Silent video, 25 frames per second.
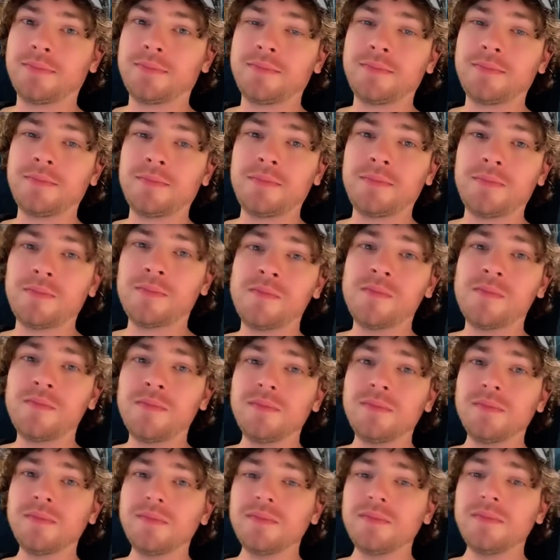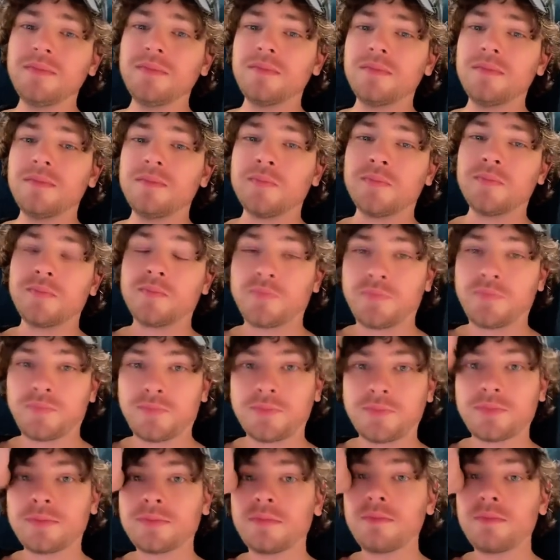
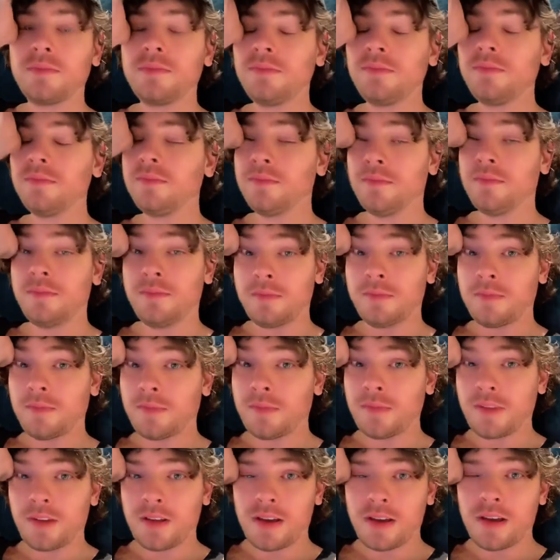[no speech]